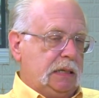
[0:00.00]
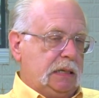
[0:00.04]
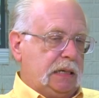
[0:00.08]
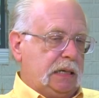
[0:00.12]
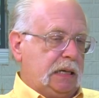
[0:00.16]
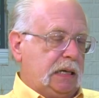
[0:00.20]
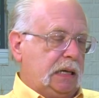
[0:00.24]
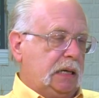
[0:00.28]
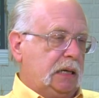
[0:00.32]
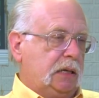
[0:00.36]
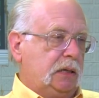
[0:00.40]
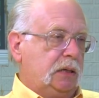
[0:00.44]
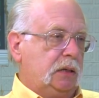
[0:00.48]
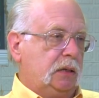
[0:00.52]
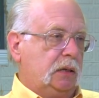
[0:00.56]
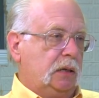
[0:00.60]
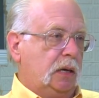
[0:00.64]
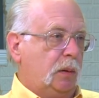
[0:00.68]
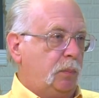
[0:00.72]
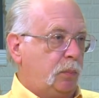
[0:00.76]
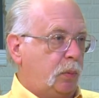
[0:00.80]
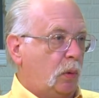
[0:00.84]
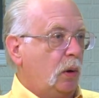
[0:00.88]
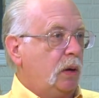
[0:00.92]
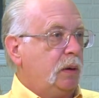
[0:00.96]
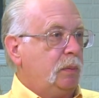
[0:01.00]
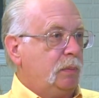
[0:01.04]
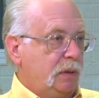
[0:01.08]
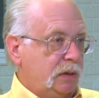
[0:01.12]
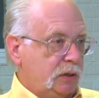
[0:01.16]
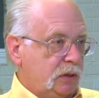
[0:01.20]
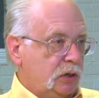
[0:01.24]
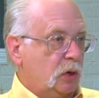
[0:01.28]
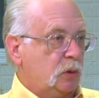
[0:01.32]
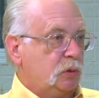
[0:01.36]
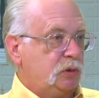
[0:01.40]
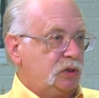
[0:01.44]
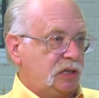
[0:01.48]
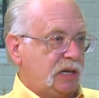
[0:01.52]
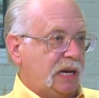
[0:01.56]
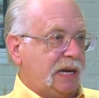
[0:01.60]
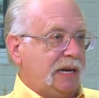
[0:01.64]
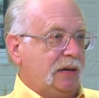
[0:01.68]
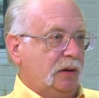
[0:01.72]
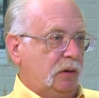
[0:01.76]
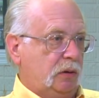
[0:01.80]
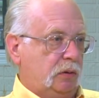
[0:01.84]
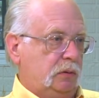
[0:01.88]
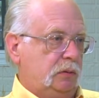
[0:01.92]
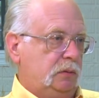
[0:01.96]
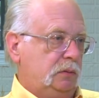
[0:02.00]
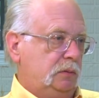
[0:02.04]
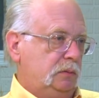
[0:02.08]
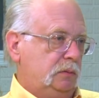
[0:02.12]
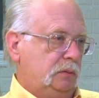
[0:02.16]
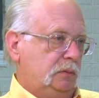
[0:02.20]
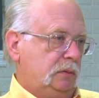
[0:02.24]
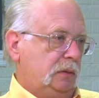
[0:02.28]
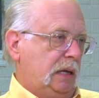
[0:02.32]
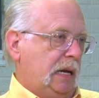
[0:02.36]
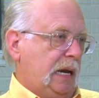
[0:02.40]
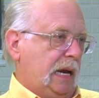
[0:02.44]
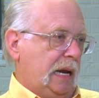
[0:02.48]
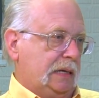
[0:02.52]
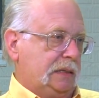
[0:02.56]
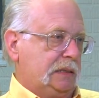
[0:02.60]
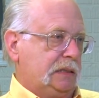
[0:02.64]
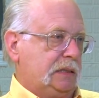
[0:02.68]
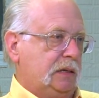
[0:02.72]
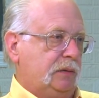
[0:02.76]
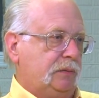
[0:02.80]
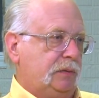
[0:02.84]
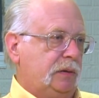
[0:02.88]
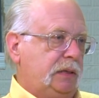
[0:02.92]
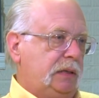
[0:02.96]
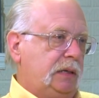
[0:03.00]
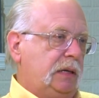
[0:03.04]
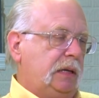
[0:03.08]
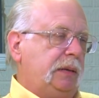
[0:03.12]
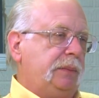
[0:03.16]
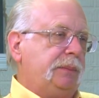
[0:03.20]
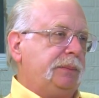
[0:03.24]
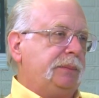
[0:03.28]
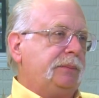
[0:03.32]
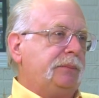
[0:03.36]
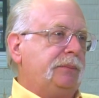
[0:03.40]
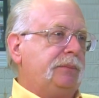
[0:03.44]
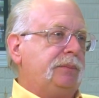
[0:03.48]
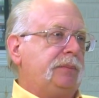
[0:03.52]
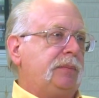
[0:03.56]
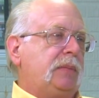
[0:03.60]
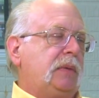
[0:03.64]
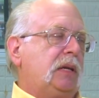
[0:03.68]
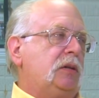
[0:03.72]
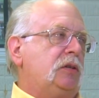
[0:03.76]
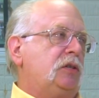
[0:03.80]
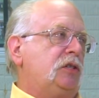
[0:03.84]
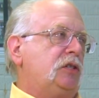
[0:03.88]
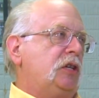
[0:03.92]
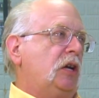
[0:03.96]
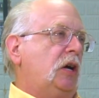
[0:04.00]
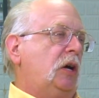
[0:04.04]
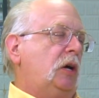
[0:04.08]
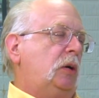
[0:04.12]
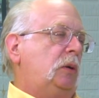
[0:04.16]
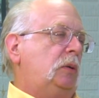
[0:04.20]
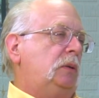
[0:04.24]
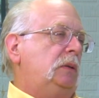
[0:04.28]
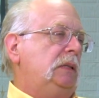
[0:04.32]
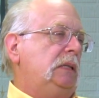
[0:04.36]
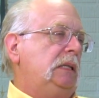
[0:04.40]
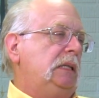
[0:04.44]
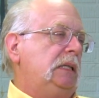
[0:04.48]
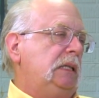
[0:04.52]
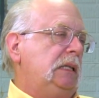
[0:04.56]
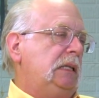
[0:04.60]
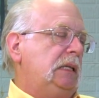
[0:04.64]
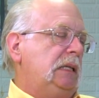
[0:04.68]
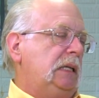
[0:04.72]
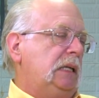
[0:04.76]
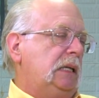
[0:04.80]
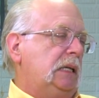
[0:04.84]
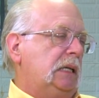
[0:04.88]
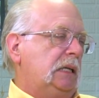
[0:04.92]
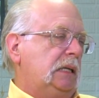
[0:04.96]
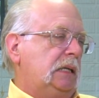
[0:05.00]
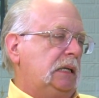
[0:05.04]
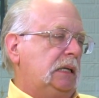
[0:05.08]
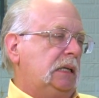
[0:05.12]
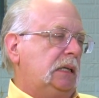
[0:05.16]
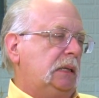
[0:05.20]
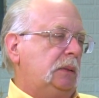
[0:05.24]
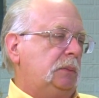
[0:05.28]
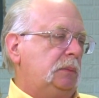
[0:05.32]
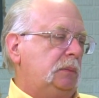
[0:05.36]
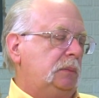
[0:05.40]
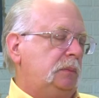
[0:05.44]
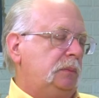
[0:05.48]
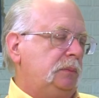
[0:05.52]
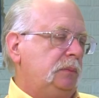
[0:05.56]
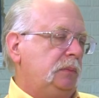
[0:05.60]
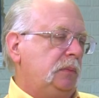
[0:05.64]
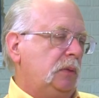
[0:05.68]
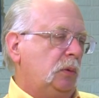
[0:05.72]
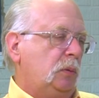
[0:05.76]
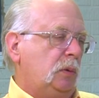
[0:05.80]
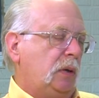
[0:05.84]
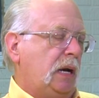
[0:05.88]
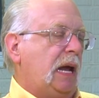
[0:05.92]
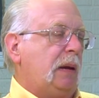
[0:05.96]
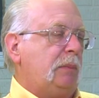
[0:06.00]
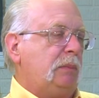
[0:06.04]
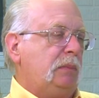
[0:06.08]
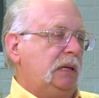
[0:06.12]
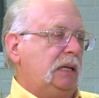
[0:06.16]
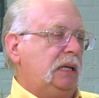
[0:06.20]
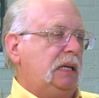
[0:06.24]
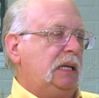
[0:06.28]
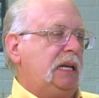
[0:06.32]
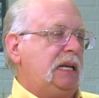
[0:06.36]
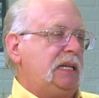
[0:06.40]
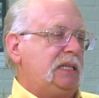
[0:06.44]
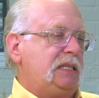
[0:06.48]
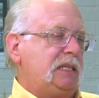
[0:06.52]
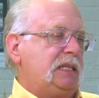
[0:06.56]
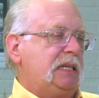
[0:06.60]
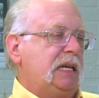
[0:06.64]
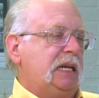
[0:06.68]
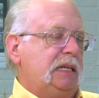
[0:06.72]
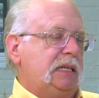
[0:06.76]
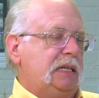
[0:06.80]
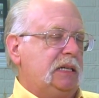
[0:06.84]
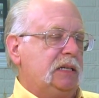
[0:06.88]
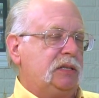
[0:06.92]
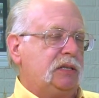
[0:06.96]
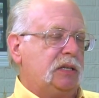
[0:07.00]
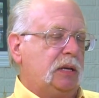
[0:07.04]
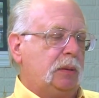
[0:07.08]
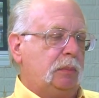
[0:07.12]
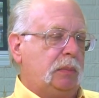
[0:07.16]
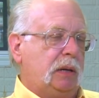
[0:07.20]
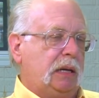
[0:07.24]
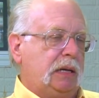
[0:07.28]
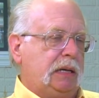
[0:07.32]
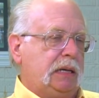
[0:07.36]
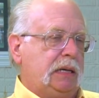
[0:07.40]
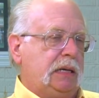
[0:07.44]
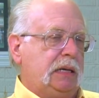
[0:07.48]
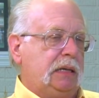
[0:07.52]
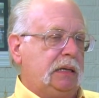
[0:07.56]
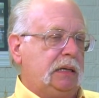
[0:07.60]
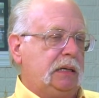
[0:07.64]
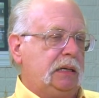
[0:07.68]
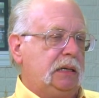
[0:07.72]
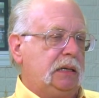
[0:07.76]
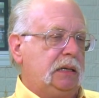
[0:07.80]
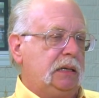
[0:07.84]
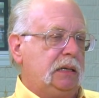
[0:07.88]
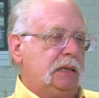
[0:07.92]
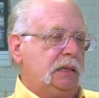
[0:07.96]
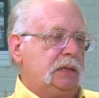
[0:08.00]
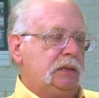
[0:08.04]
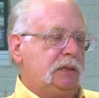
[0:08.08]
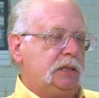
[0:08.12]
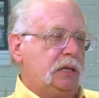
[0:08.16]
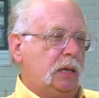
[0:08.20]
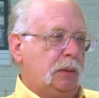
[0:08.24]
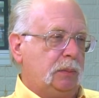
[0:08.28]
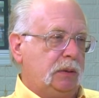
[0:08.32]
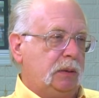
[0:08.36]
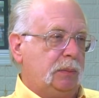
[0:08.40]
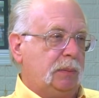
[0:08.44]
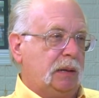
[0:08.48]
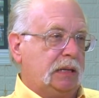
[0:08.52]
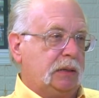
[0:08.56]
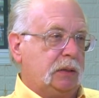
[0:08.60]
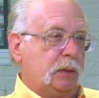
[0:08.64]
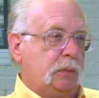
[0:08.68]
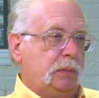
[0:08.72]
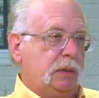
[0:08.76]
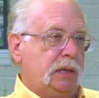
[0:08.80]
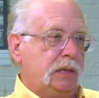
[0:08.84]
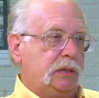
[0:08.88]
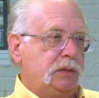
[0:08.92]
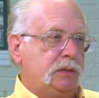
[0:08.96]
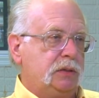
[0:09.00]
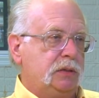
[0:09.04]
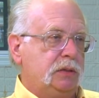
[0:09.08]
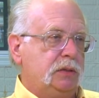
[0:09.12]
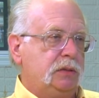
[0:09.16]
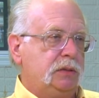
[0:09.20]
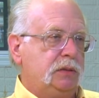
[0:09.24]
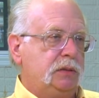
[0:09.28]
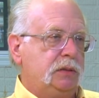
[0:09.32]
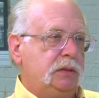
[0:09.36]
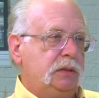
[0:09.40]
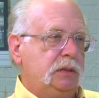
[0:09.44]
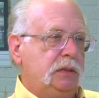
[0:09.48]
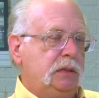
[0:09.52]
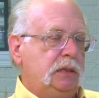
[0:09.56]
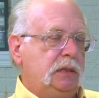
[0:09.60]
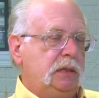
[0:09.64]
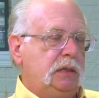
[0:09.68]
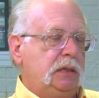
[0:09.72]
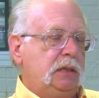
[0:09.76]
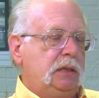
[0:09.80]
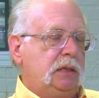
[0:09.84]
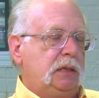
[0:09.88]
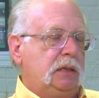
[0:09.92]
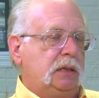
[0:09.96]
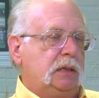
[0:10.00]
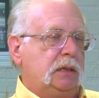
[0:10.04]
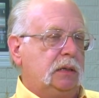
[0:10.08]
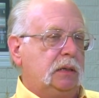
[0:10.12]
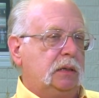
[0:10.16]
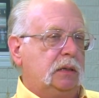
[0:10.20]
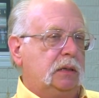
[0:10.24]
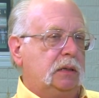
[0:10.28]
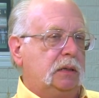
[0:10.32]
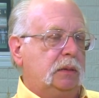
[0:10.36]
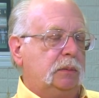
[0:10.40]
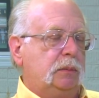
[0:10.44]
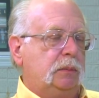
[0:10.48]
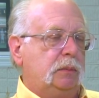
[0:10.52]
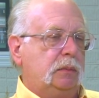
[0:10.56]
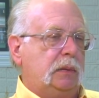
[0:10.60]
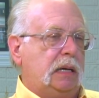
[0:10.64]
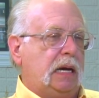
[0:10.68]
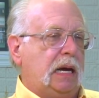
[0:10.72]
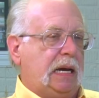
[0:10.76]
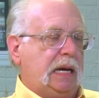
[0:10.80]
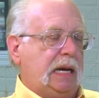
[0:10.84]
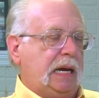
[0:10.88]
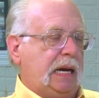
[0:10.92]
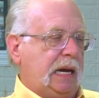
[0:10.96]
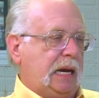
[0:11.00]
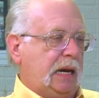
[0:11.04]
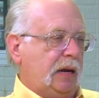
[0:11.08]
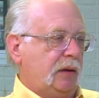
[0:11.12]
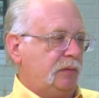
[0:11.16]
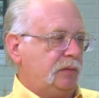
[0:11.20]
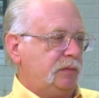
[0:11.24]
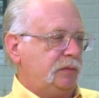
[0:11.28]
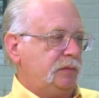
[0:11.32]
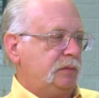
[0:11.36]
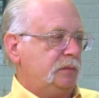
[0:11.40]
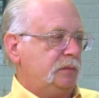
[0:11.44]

in appointment no sale activity. So um, when I'm listening to somebody tell me about their business, um, I have